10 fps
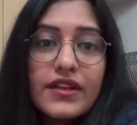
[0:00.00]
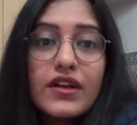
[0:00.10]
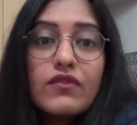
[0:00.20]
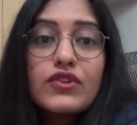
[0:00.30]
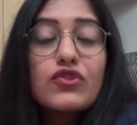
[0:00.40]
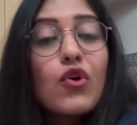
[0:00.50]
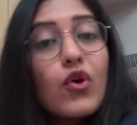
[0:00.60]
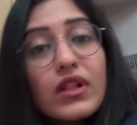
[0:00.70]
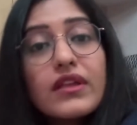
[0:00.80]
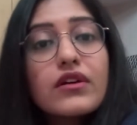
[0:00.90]
It covers
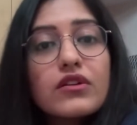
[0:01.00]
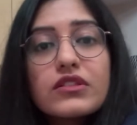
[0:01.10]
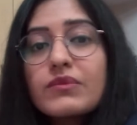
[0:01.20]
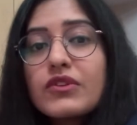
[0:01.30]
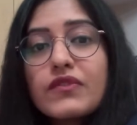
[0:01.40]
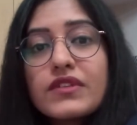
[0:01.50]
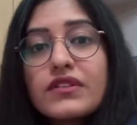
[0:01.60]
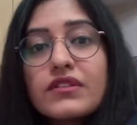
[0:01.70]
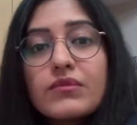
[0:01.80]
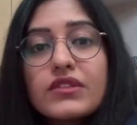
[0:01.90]
all the concepts of a
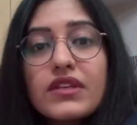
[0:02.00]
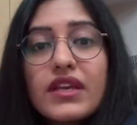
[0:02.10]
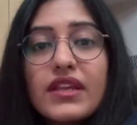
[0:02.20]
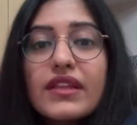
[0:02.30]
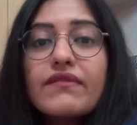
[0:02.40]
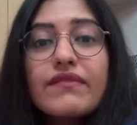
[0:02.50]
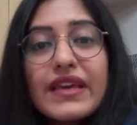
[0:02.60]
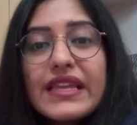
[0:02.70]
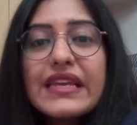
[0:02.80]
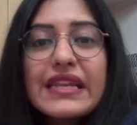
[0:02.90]
system design in
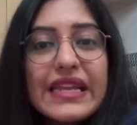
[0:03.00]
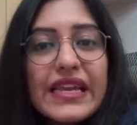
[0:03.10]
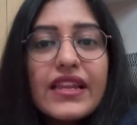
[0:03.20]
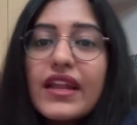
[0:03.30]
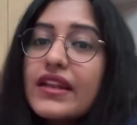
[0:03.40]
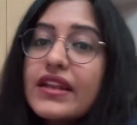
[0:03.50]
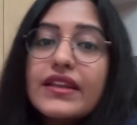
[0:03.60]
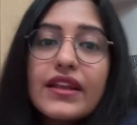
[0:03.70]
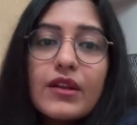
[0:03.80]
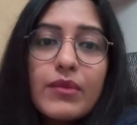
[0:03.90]
very clean and
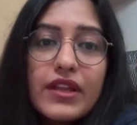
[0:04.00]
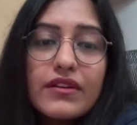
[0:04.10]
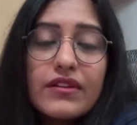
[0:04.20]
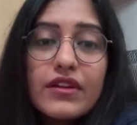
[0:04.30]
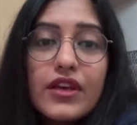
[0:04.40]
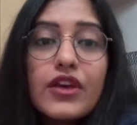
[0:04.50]
detailed manner,